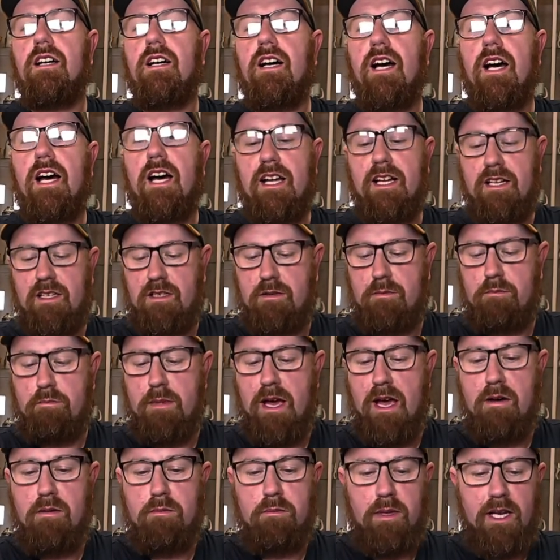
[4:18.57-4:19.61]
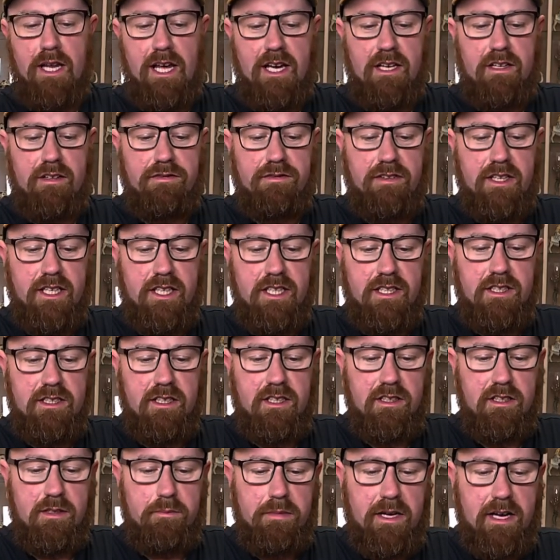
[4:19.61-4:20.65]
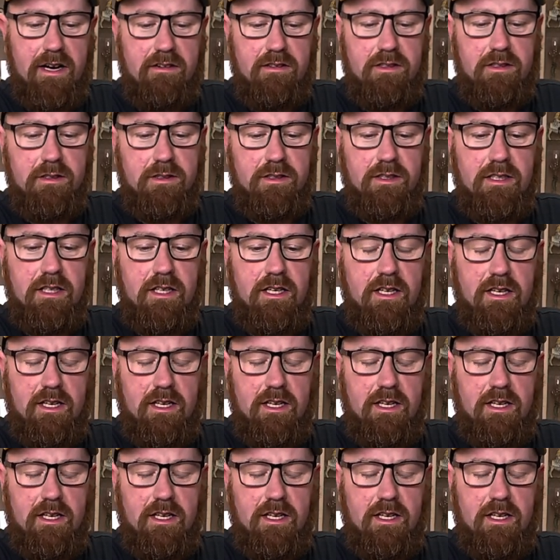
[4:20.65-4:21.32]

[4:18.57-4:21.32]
and matte black finish on the barrels.